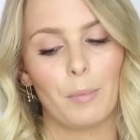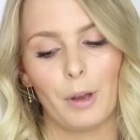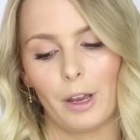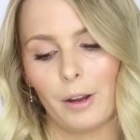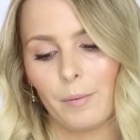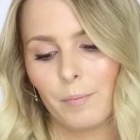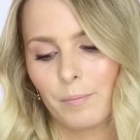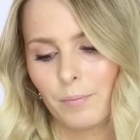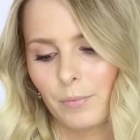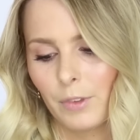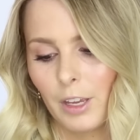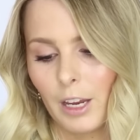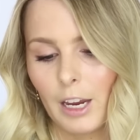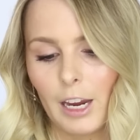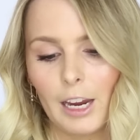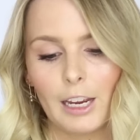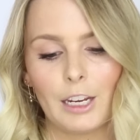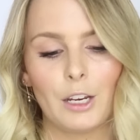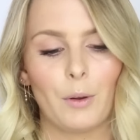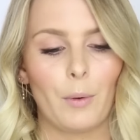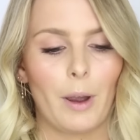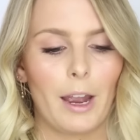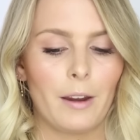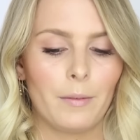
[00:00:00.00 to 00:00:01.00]
But
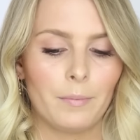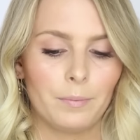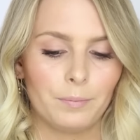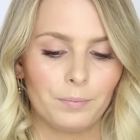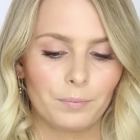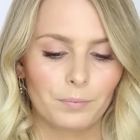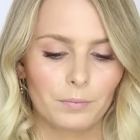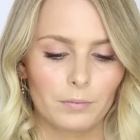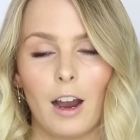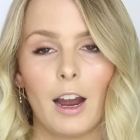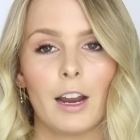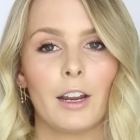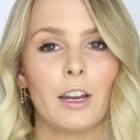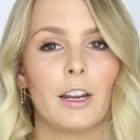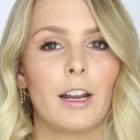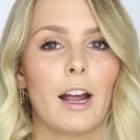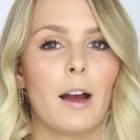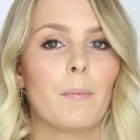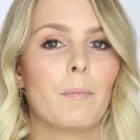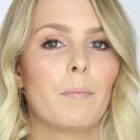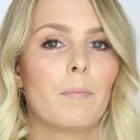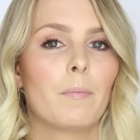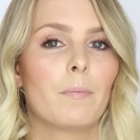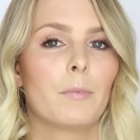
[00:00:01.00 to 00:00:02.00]
anyway, I ended
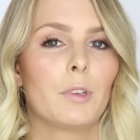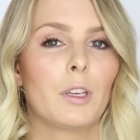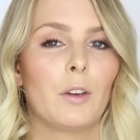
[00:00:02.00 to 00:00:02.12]
up